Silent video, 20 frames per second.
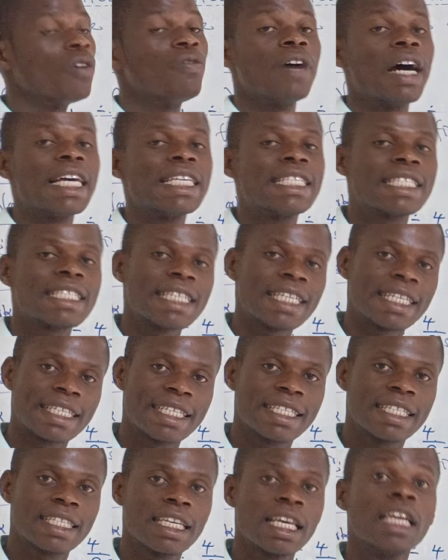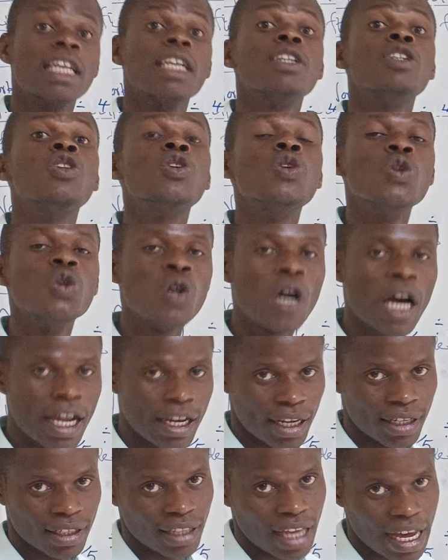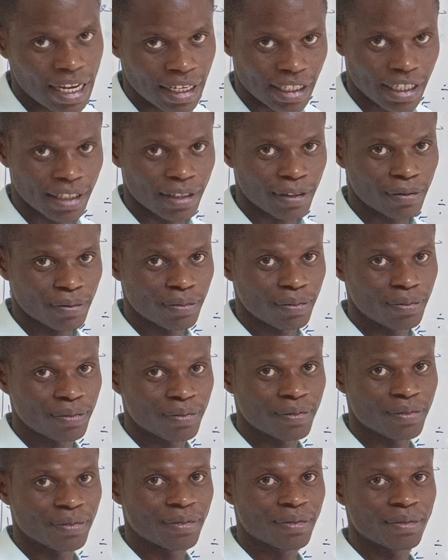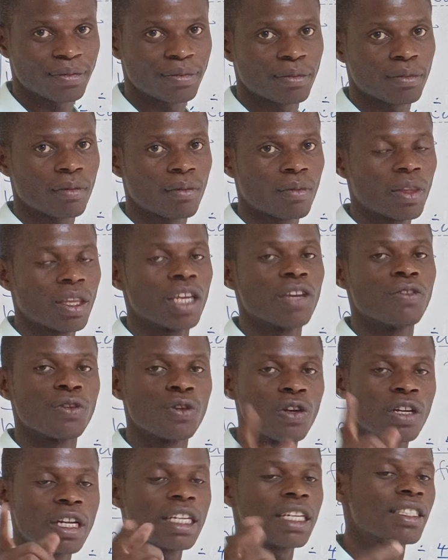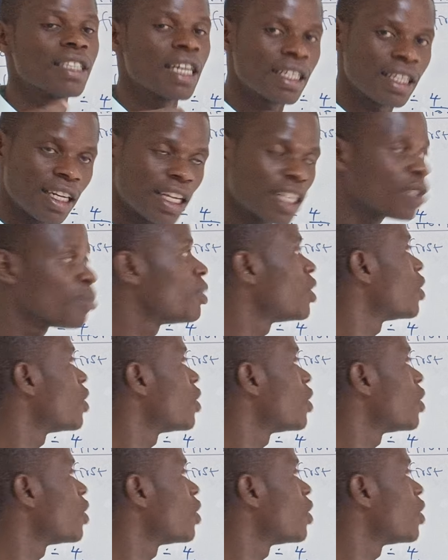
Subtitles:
over 6. Do you understand? If you don't understand, let